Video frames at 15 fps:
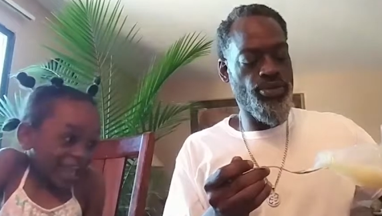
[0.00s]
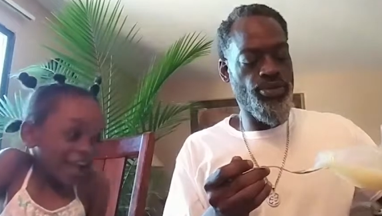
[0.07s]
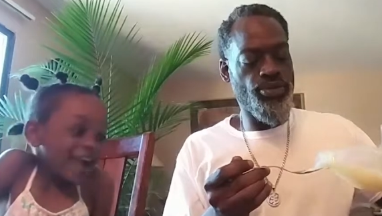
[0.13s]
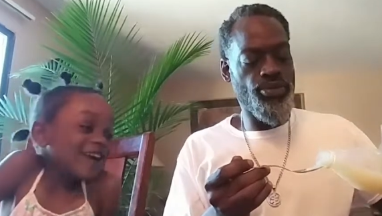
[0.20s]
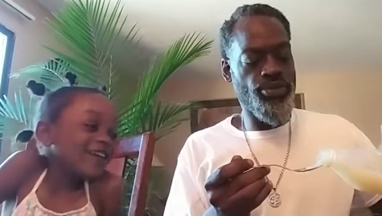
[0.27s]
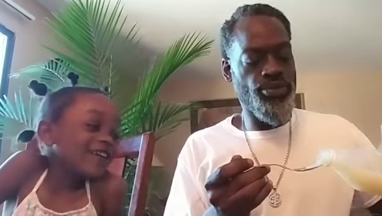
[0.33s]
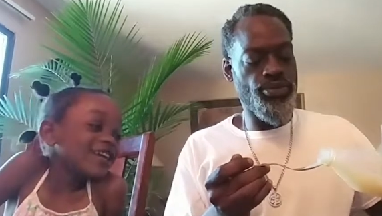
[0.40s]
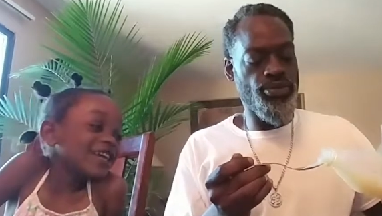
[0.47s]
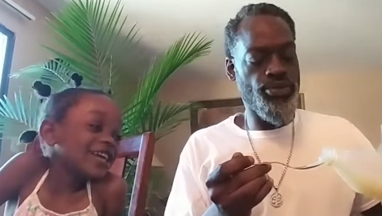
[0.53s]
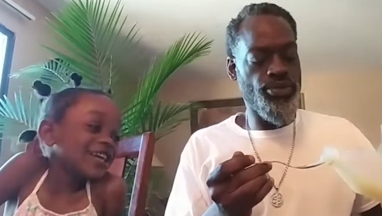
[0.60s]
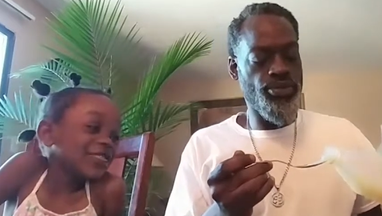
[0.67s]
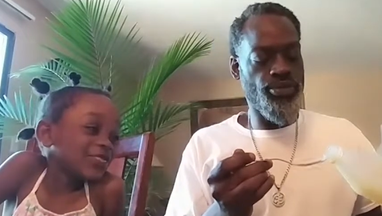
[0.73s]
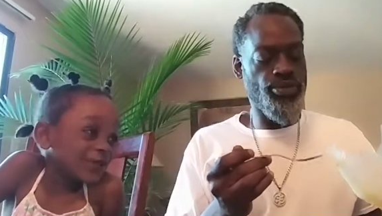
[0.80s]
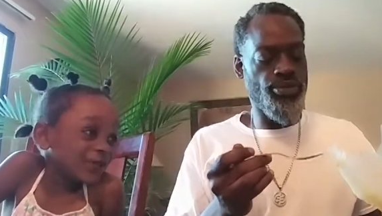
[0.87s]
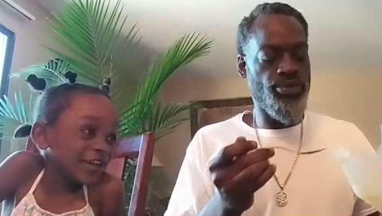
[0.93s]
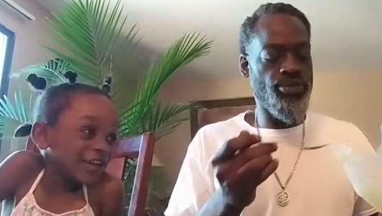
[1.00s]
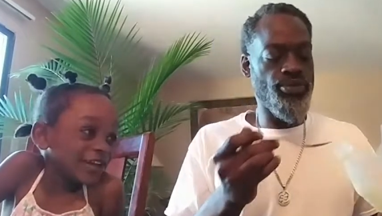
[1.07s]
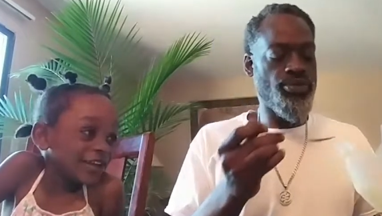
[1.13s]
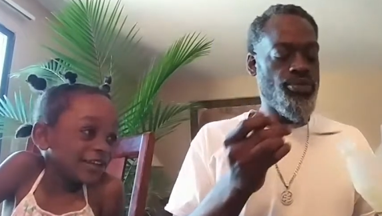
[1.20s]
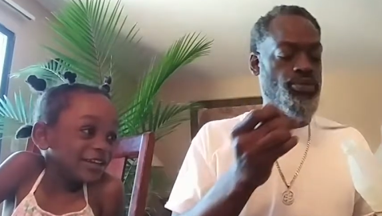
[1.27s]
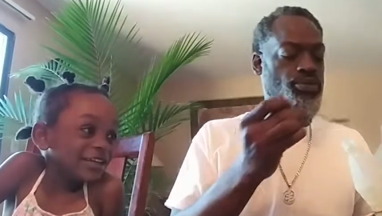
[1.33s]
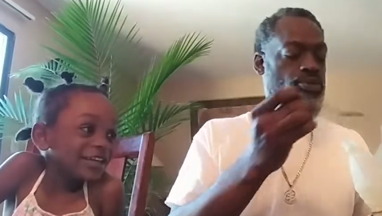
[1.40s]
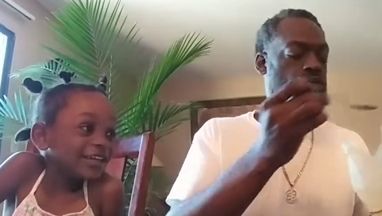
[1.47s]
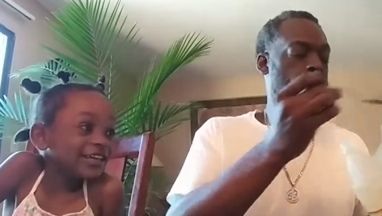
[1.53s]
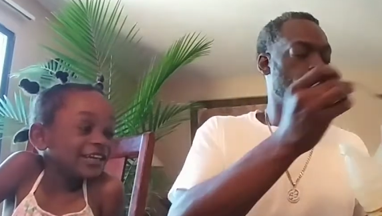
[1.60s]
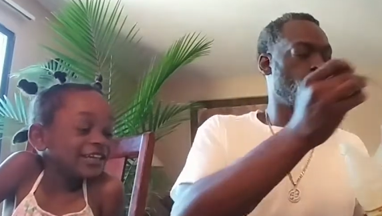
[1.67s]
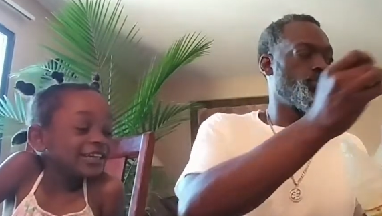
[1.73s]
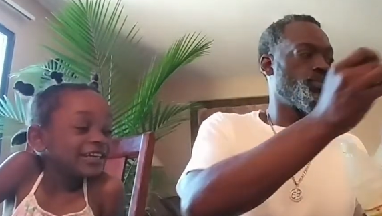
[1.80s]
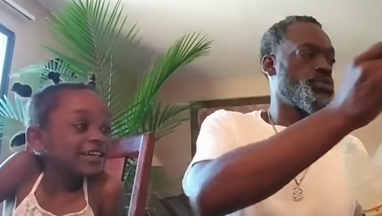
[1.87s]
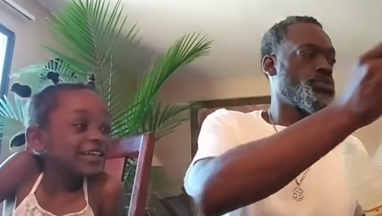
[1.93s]
Speaker 1: I only get three.
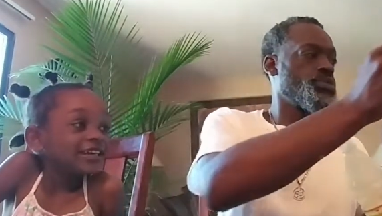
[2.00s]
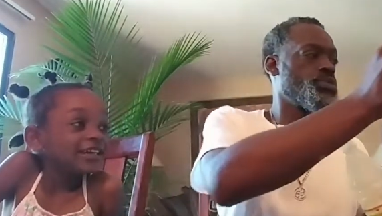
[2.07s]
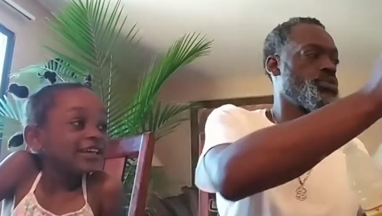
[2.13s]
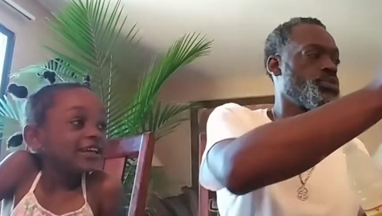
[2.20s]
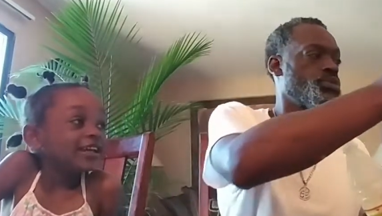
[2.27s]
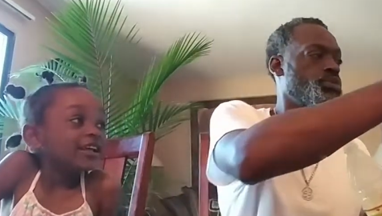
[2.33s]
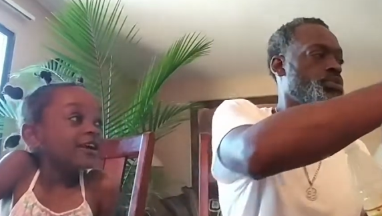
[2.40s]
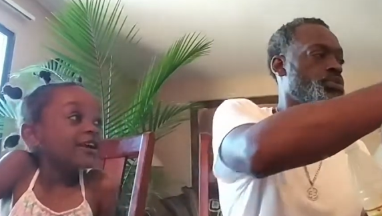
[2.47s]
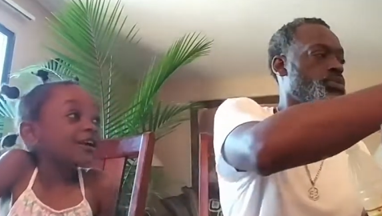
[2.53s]
No.